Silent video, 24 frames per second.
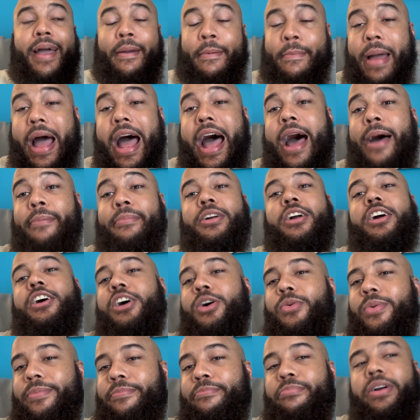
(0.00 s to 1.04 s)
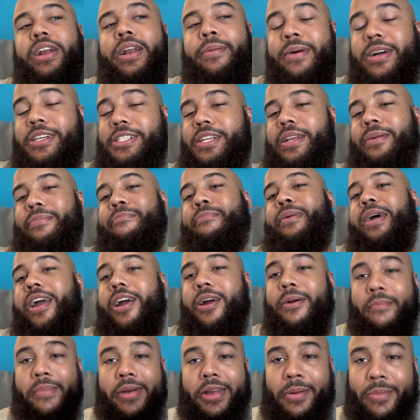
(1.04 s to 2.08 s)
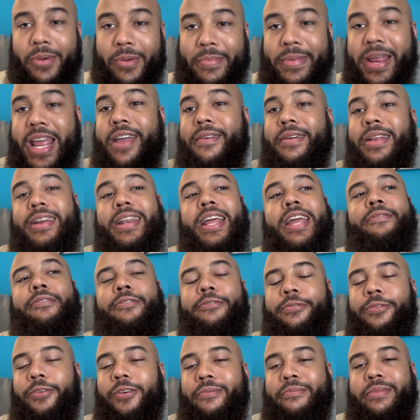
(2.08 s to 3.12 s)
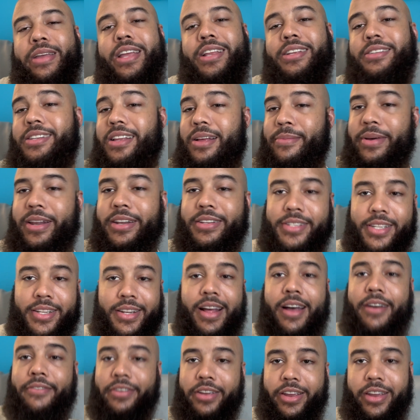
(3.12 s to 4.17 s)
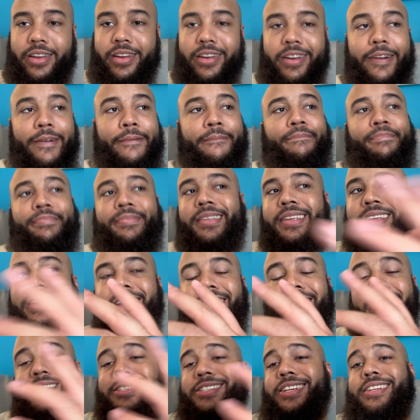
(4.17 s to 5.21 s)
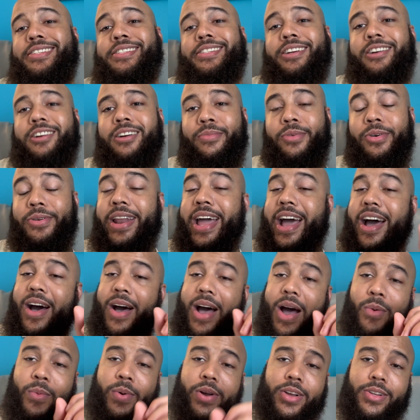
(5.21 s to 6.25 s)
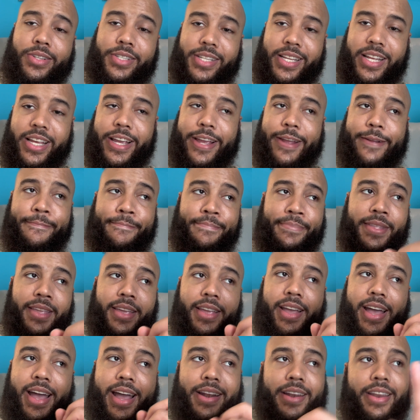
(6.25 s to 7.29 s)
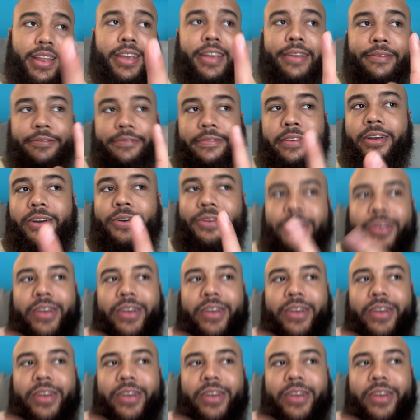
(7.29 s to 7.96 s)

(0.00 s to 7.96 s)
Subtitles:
I'm good with pretty much the bare minimum. And even for me, some of the stuff here is just terrible. Now, I will say I did fail you